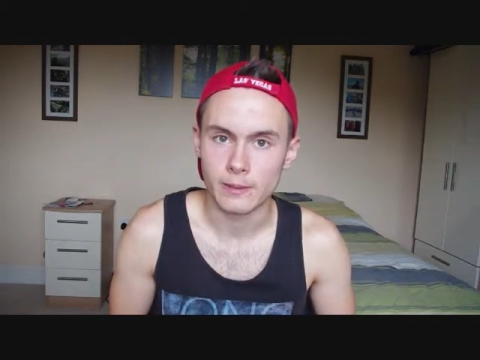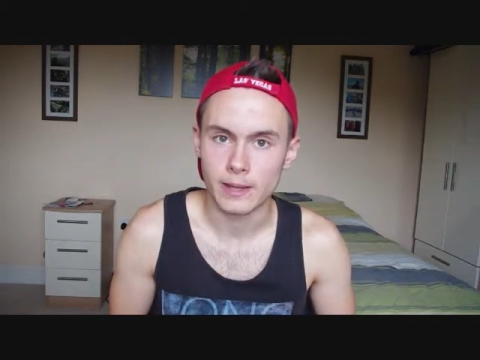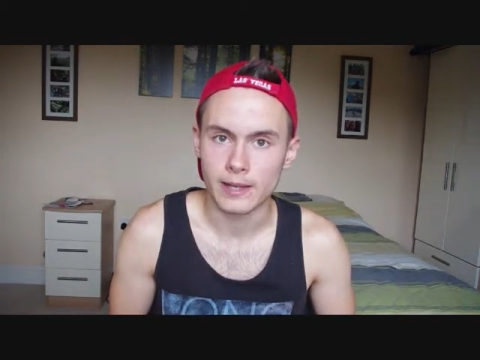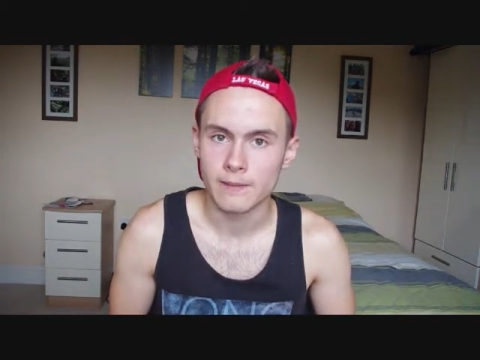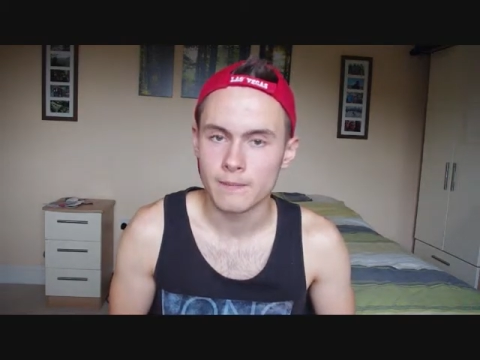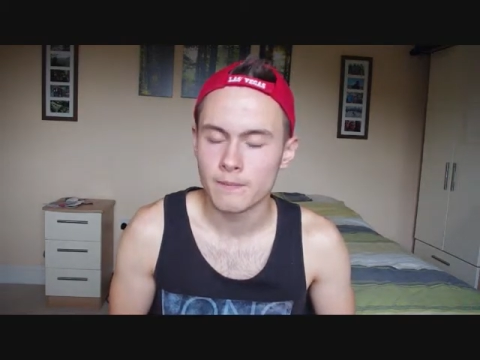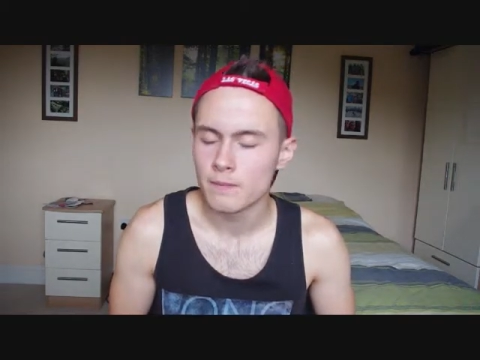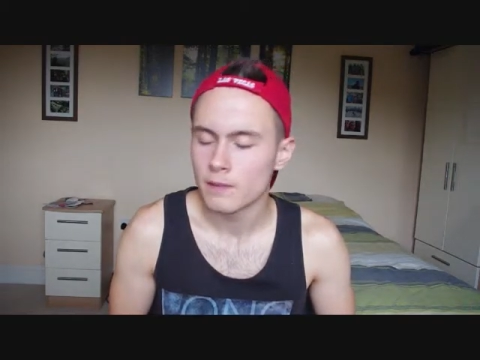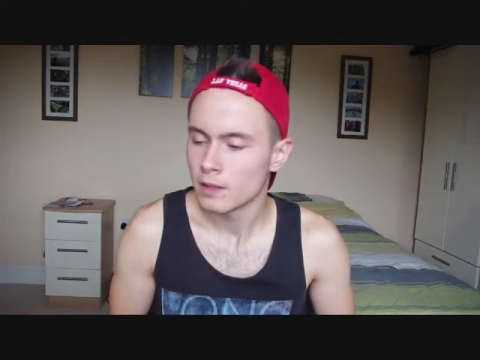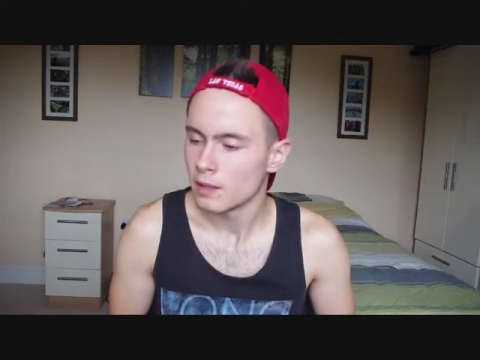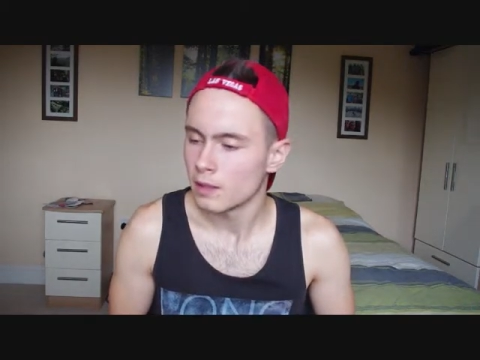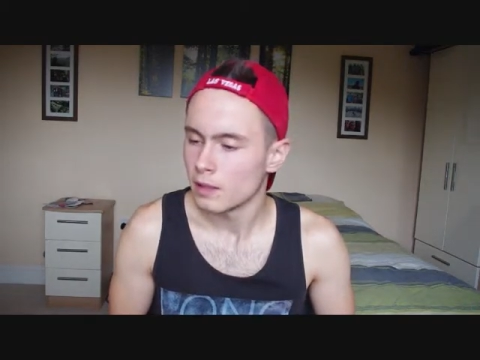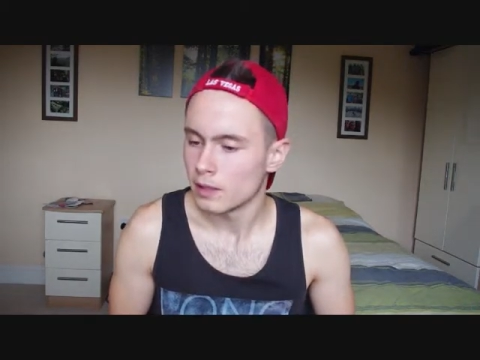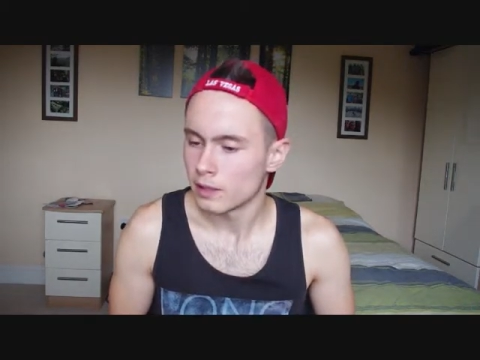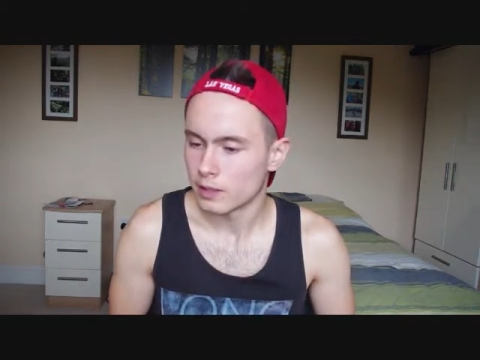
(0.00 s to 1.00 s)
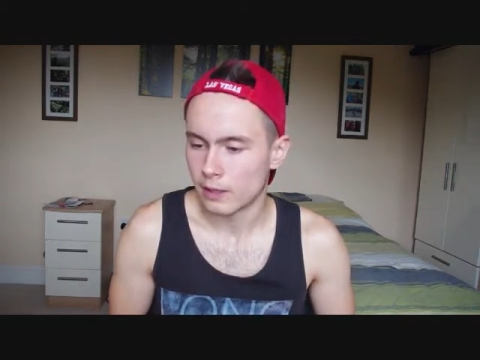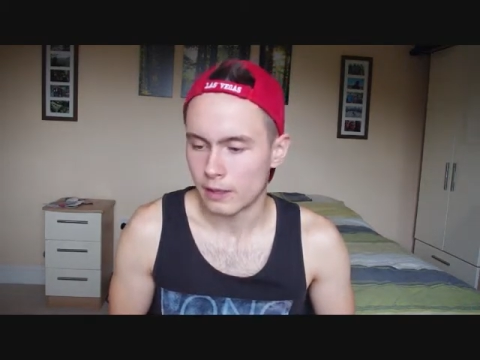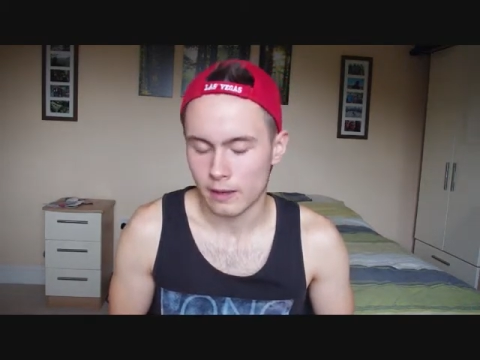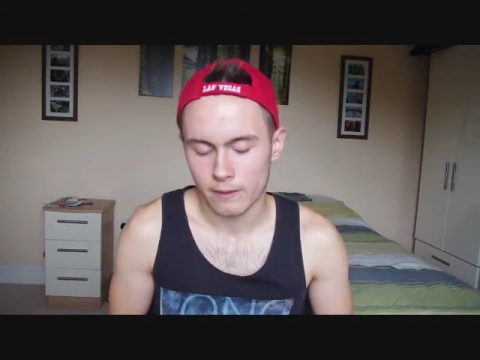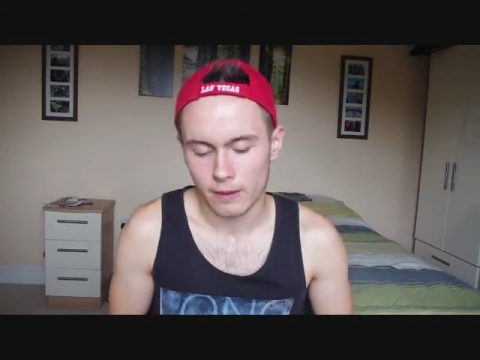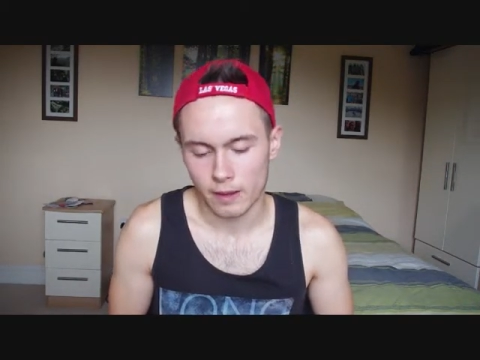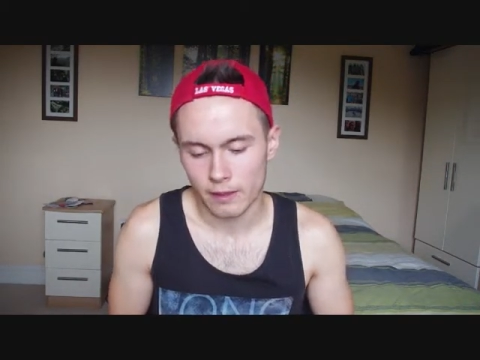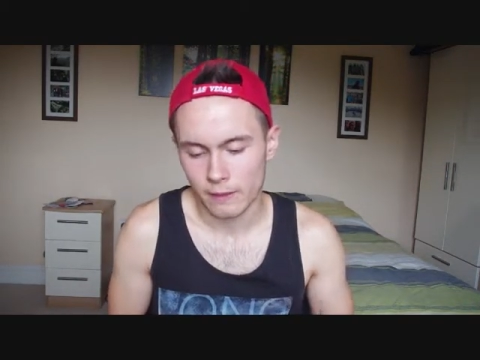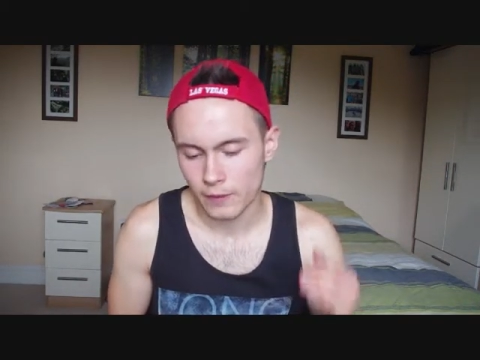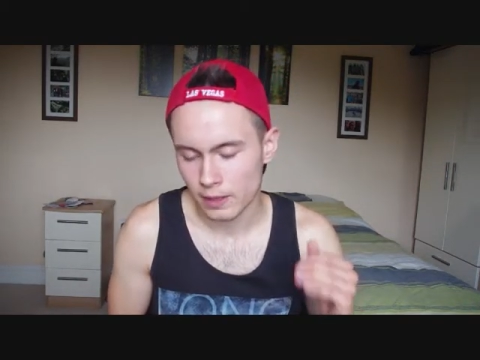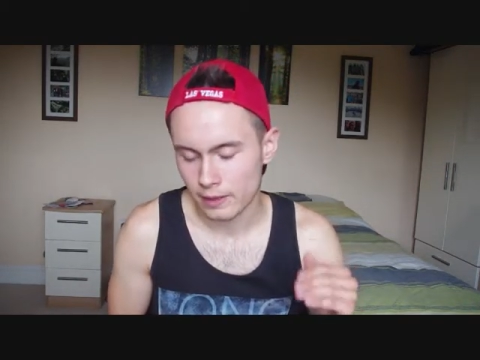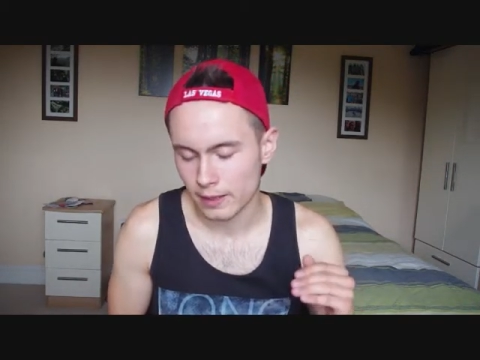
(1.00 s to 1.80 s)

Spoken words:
right? So I feel